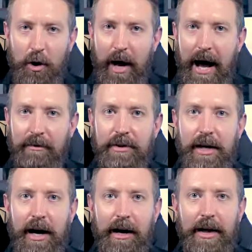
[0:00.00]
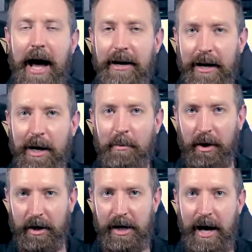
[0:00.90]
don't have the editing
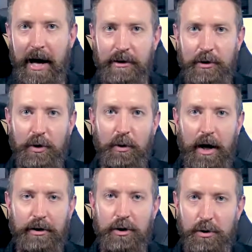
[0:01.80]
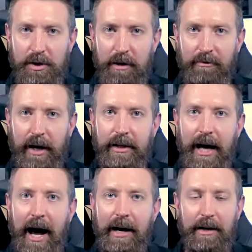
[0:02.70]
ability yet to do stuff like
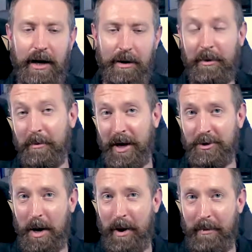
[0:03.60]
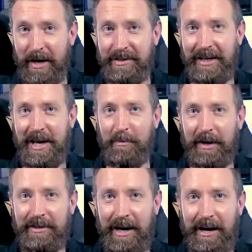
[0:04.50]
that. But I'm going to try my best to keep
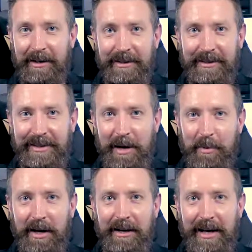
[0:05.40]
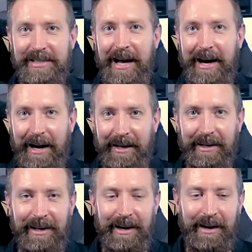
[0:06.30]
it exciting.
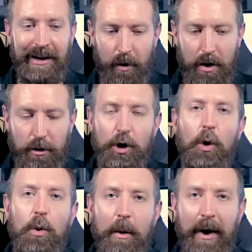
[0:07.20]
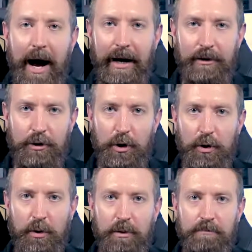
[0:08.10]
So who am I
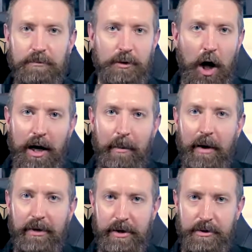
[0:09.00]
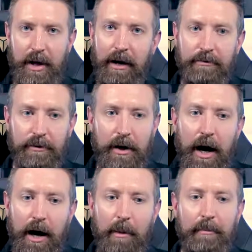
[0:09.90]
to talk about this stuff?
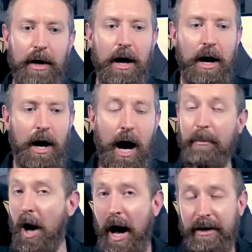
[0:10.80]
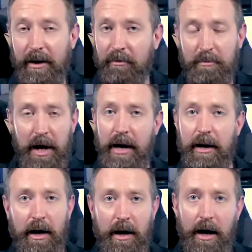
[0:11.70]
I'm not
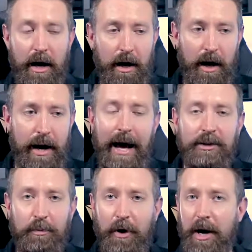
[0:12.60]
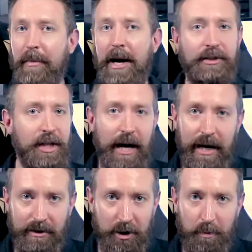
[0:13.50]
an expert. I'm not a
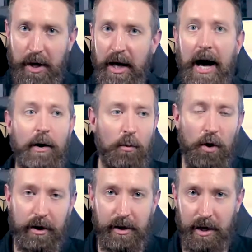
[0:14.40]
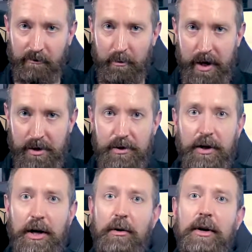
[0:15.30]
CISSP. I don't work in the information
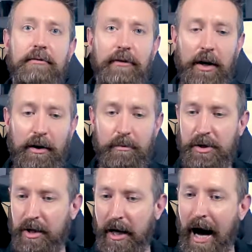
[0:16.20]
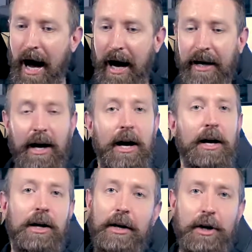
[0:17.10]
security field. I'm just a guy.
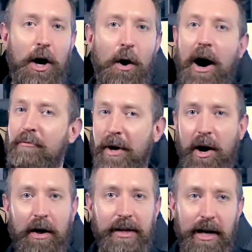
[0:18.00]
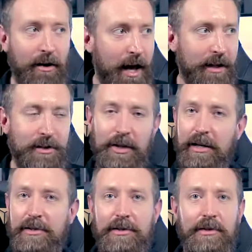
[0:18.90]
You know, I've been on the internet
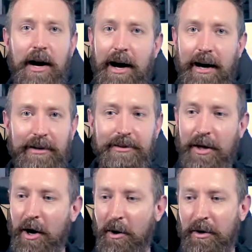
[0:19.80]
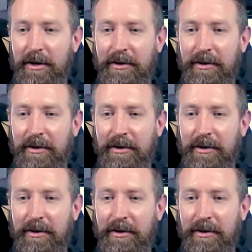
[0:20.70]
since, you know,